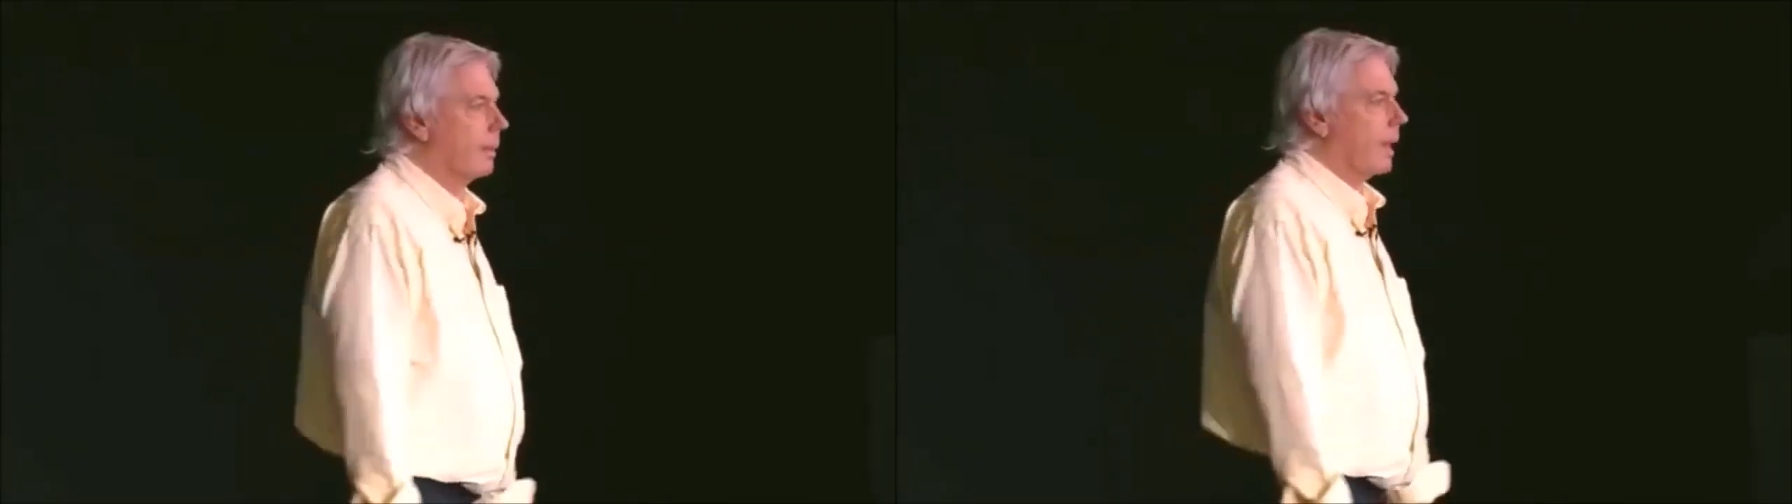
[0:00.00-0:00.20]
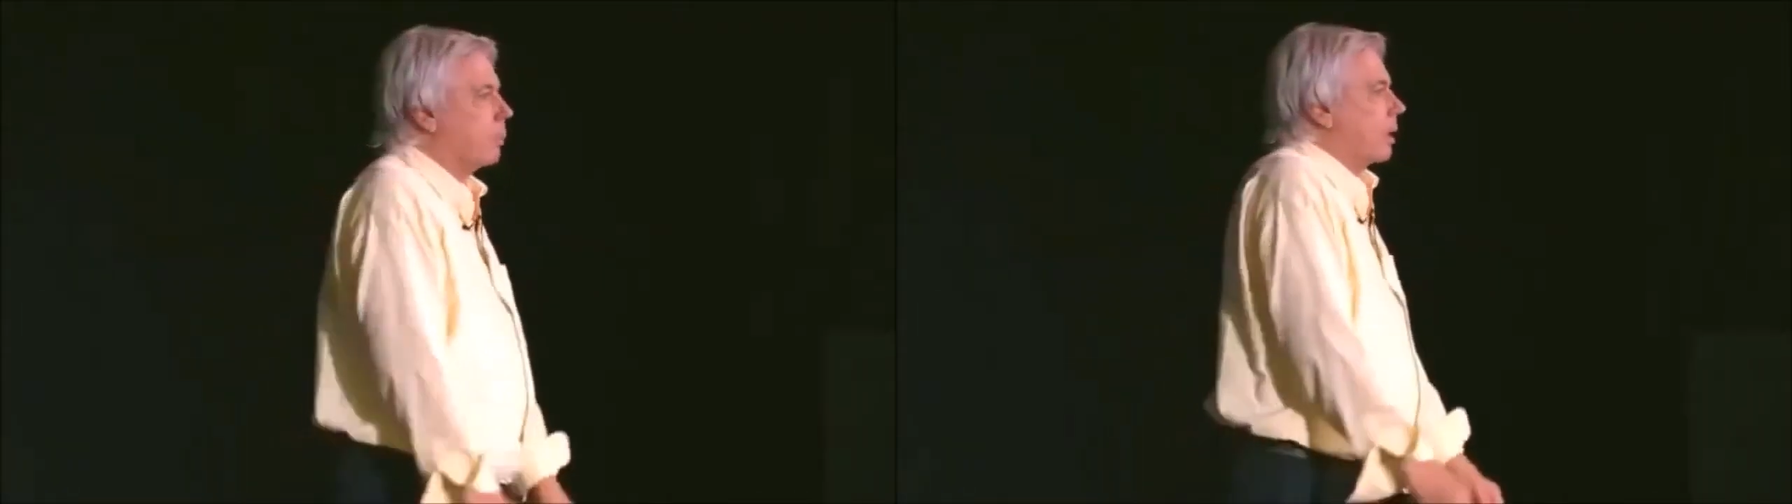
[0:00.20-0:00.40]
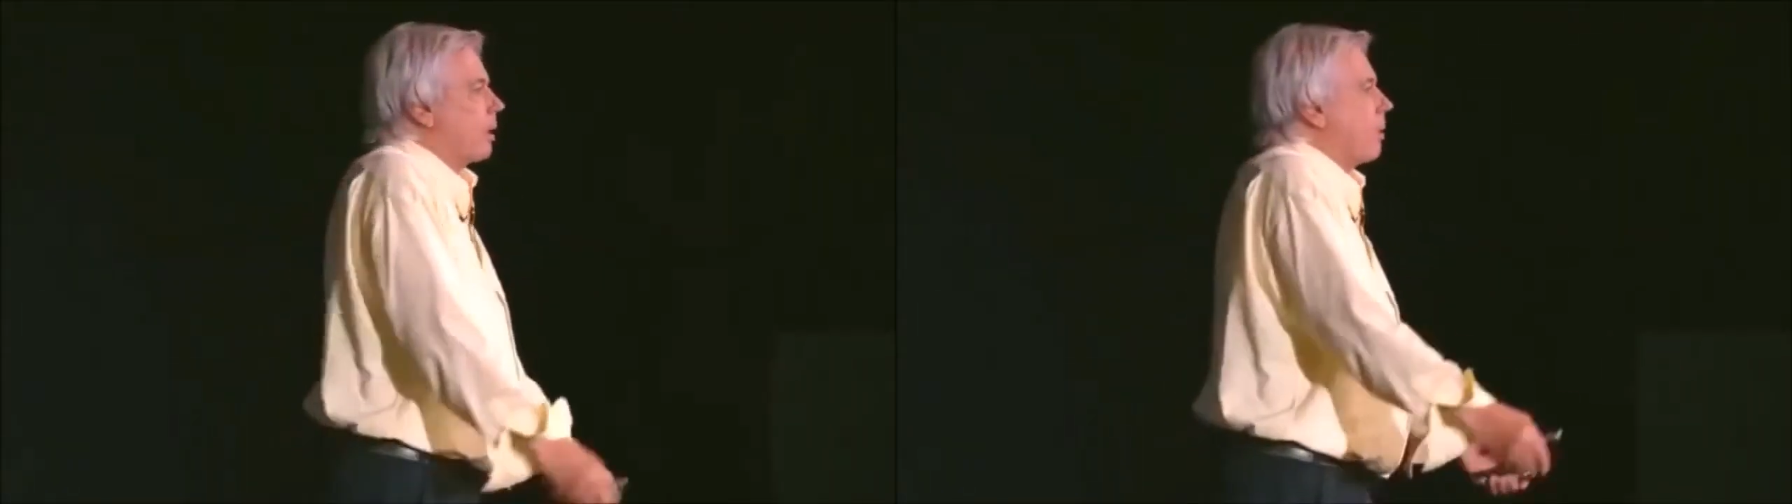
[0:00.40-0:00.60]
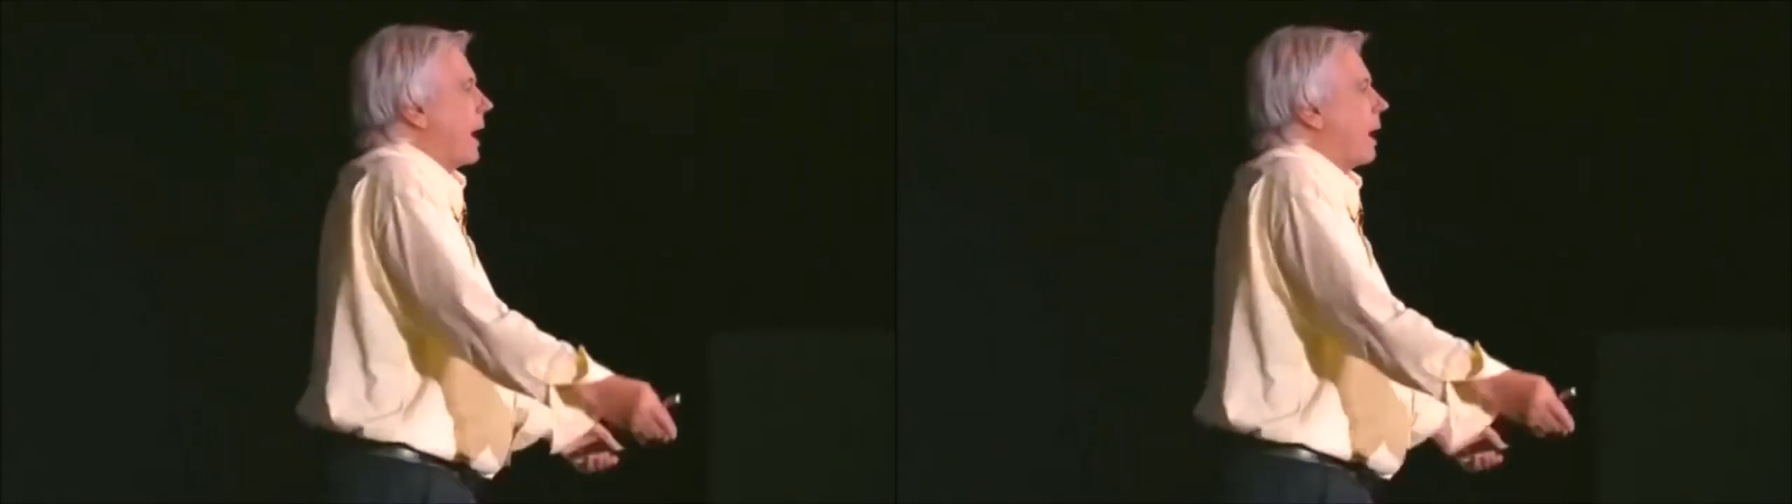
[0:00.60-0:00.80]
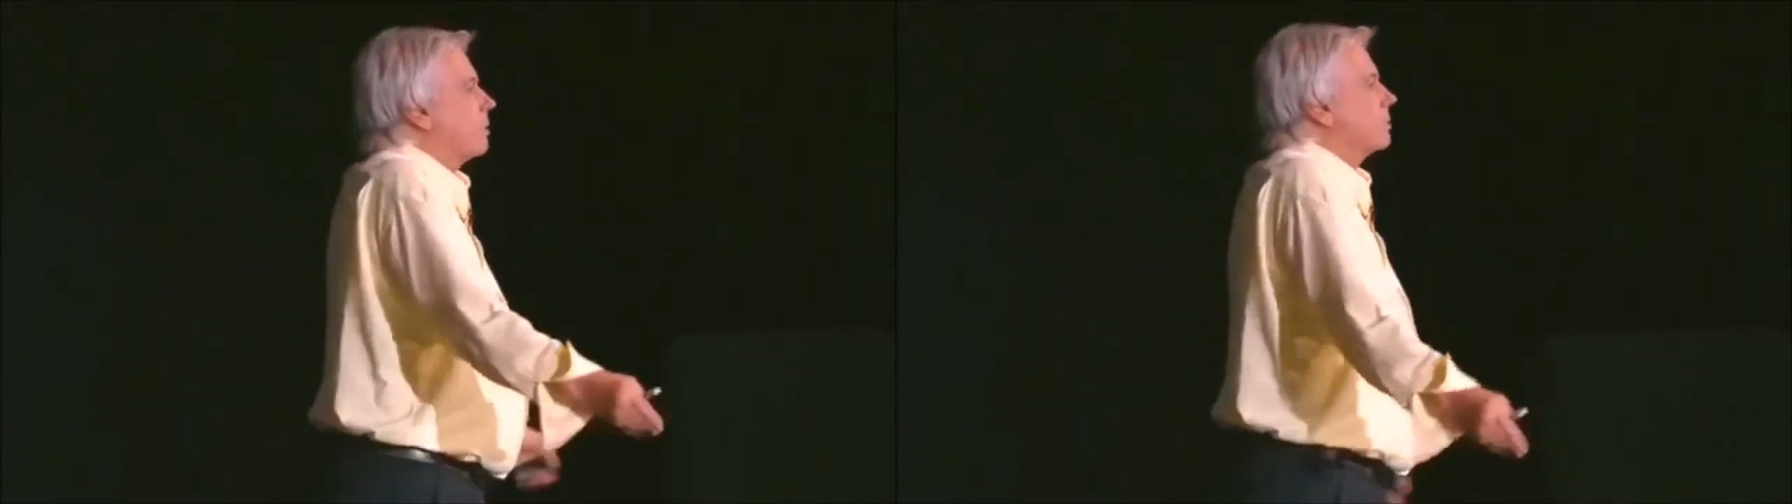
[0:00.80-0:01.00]
They were
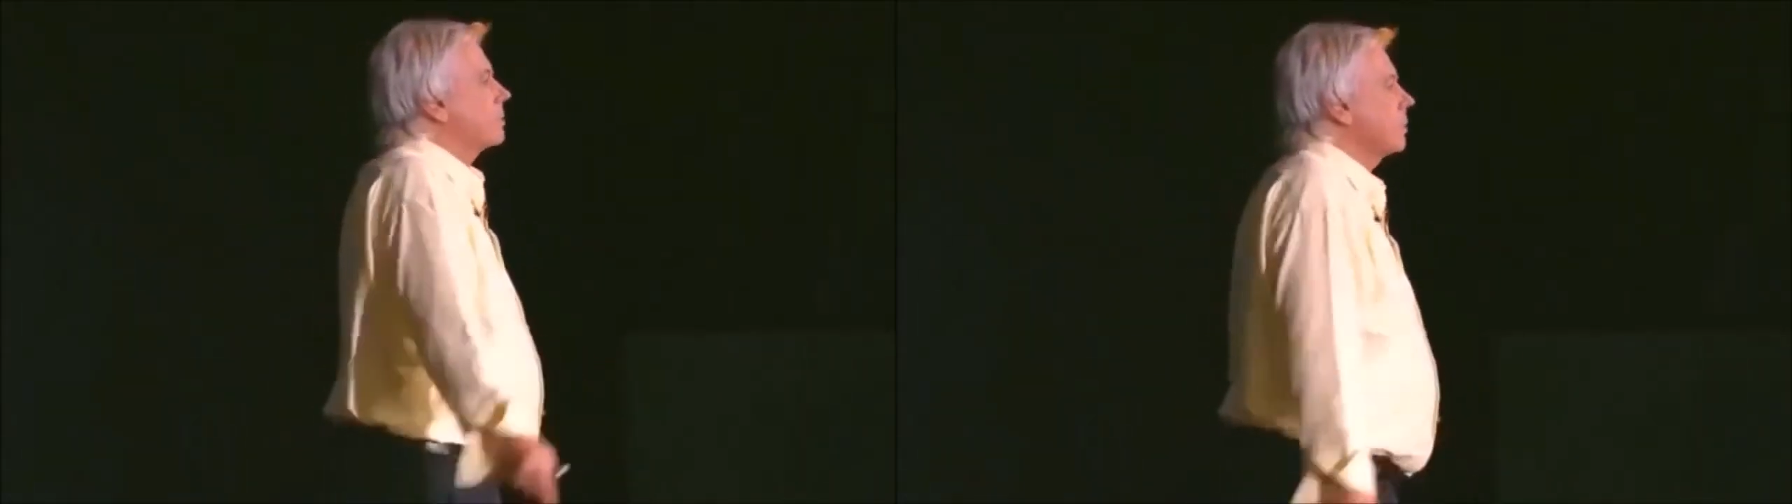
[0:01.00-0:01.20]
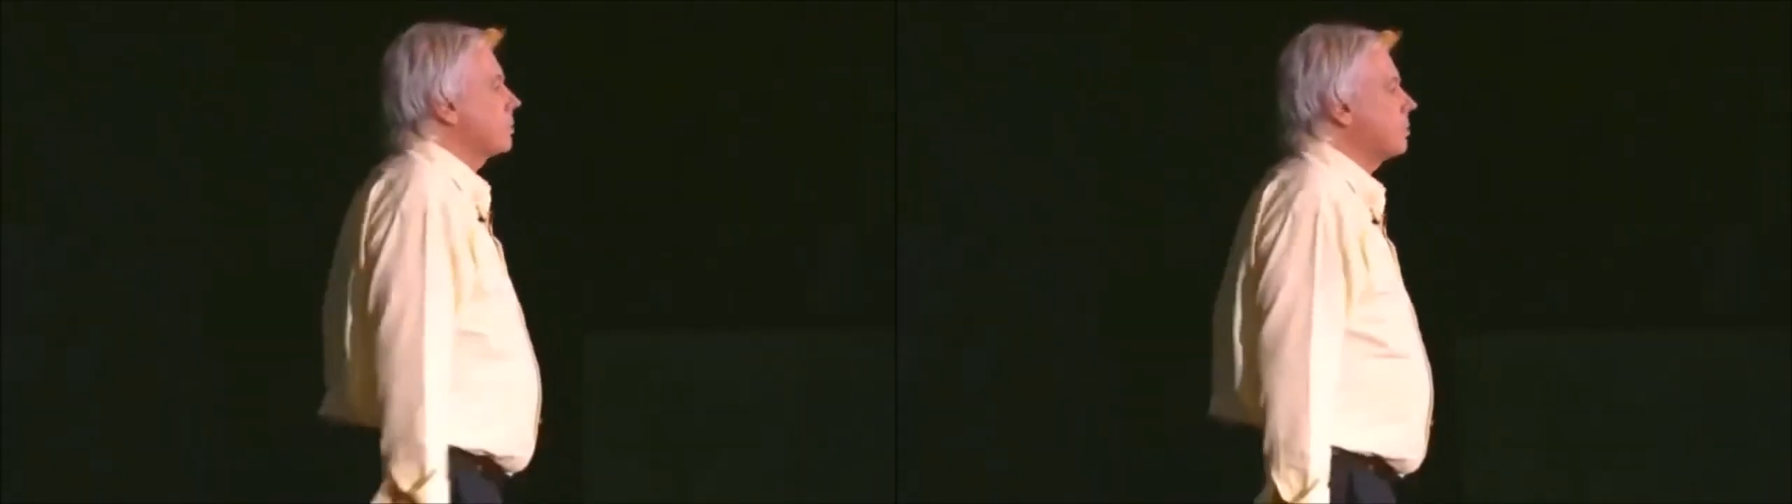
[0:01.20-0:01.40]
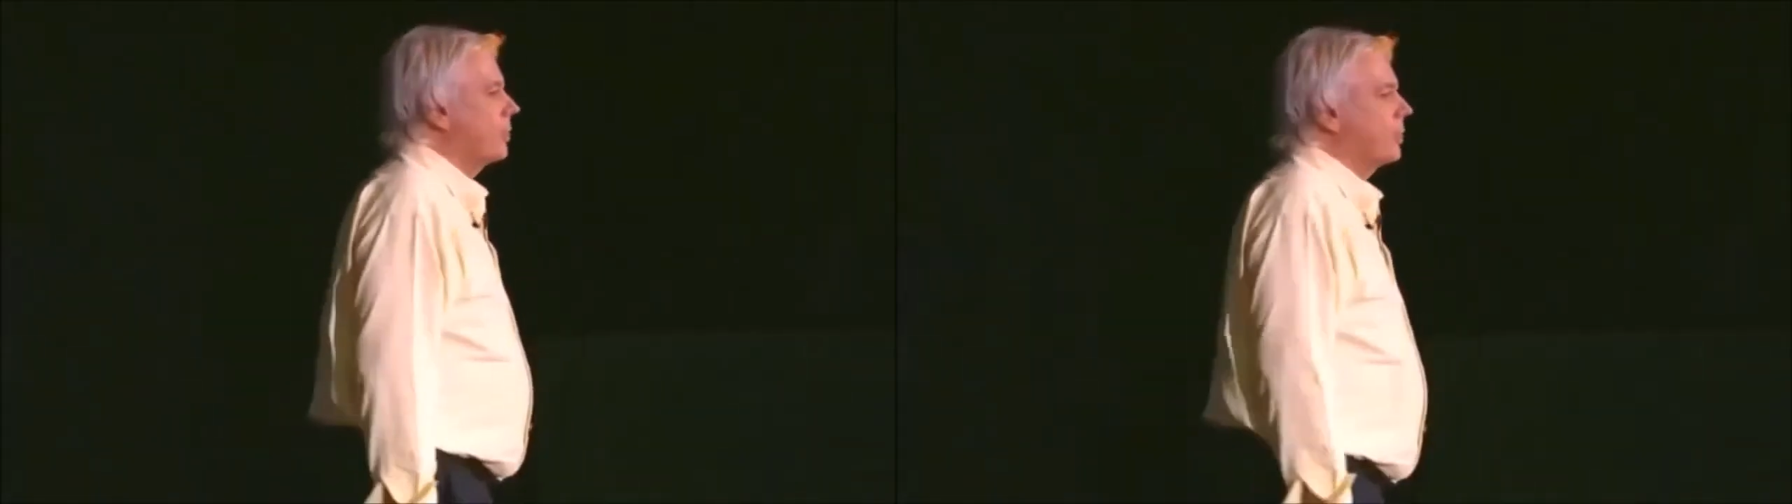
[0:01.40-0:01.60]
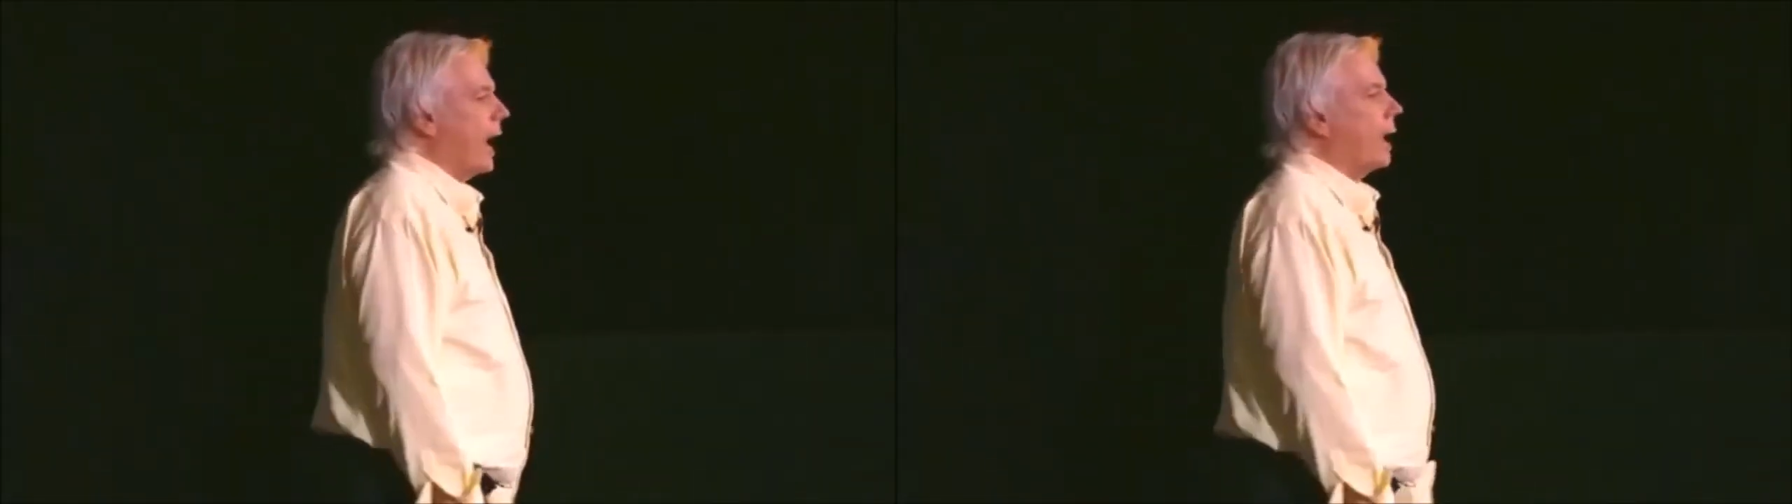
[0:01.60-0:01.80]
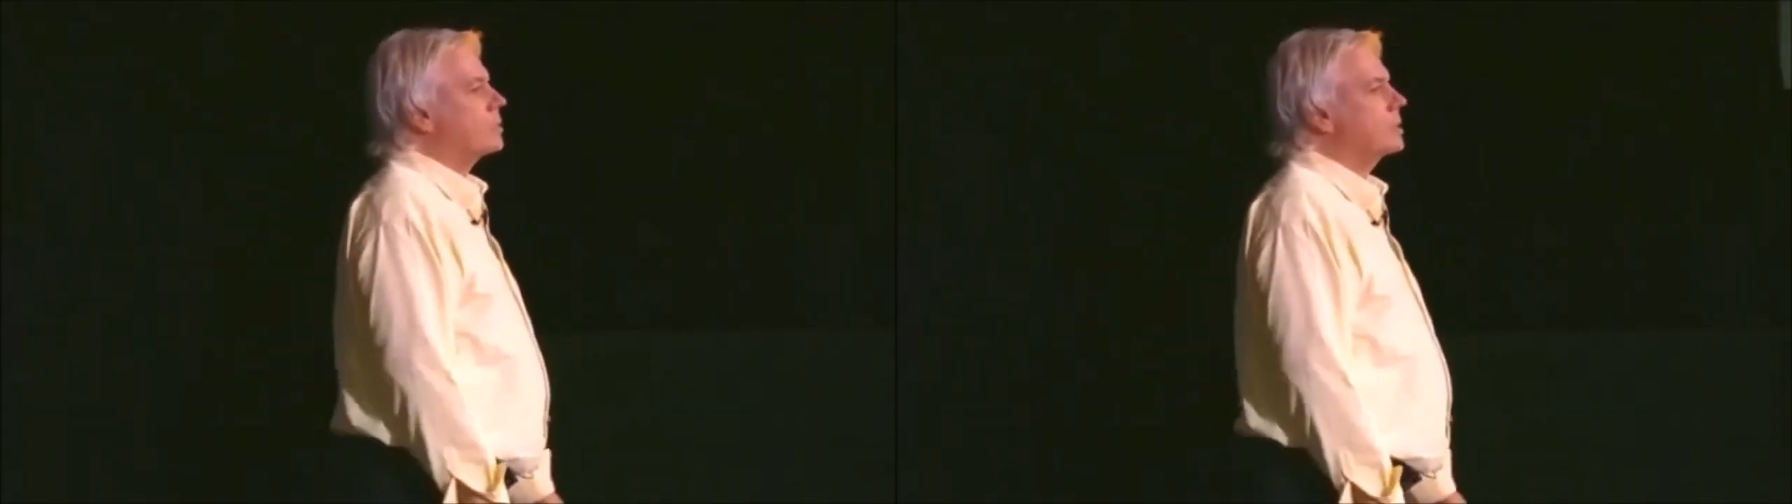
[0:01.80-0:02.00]
around
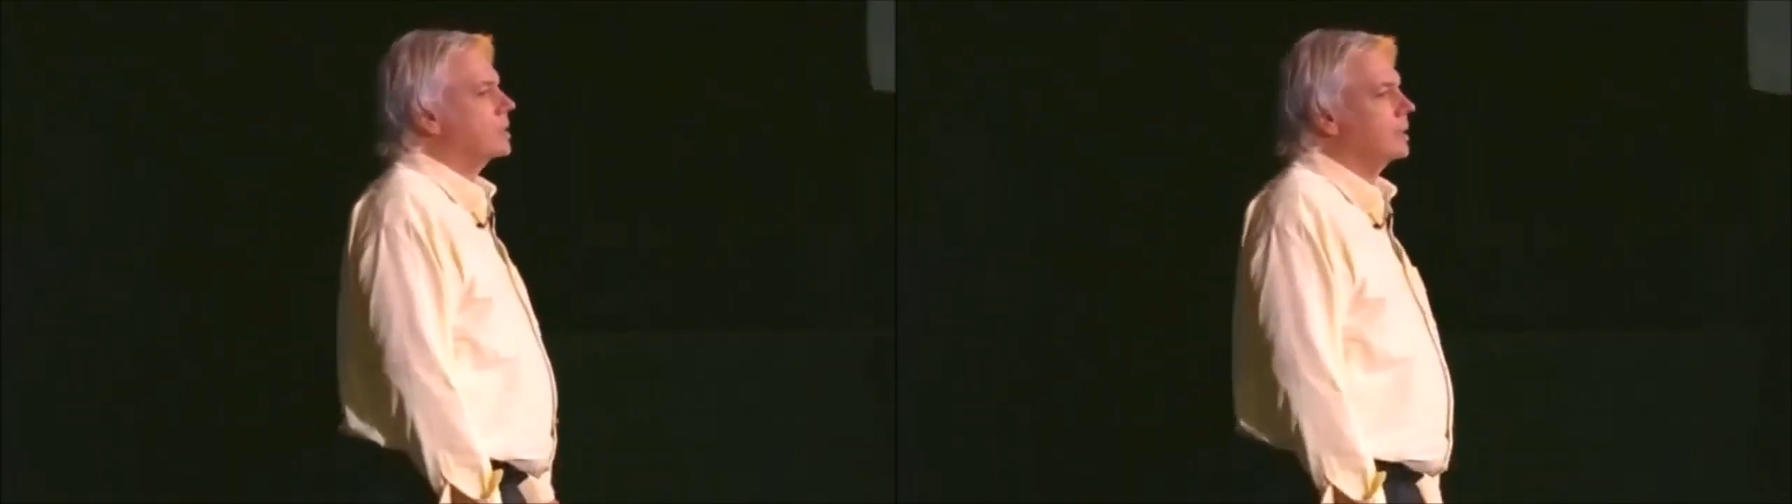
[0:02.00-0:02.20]
thousands